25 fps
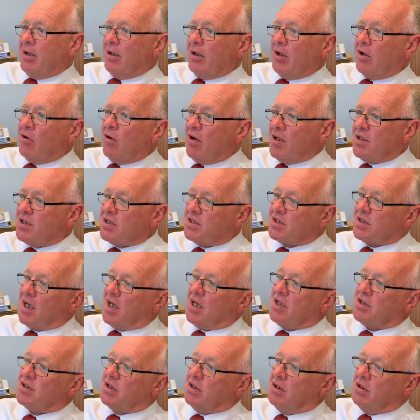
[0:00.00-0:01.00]
Can I just
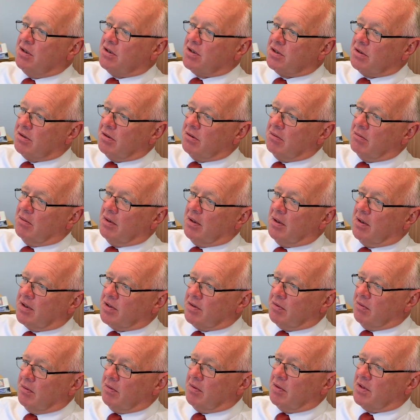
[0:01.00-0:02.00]
ask you to
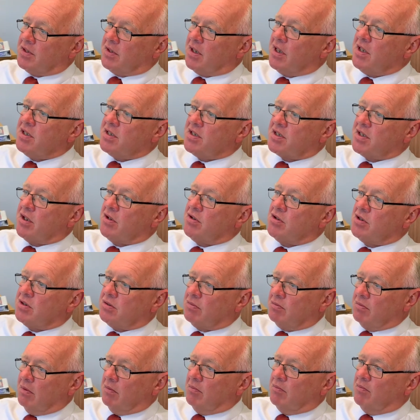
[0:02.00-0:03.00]
tease
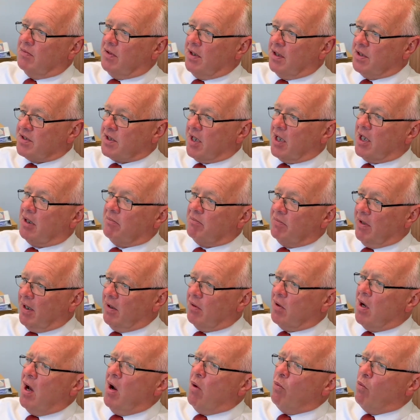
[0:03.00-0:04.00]
those things out a
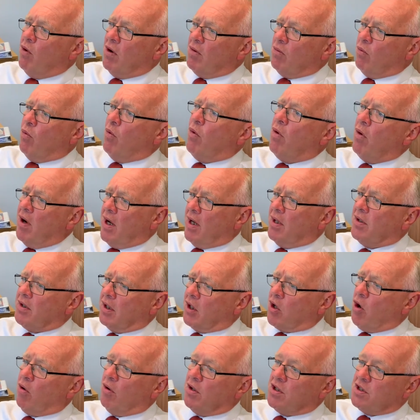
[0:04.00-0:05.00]
bit? Why are the
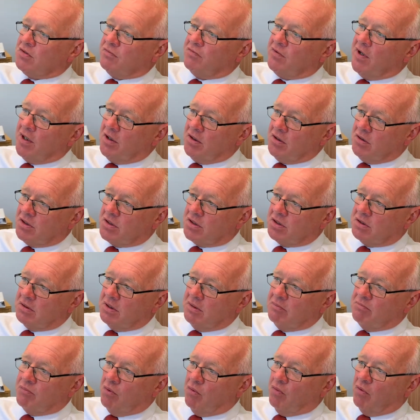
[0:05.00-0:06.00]
college values
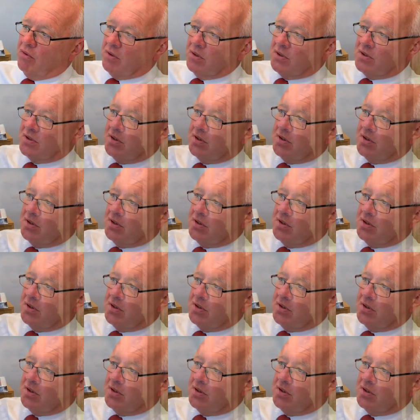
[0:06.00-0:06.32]
important to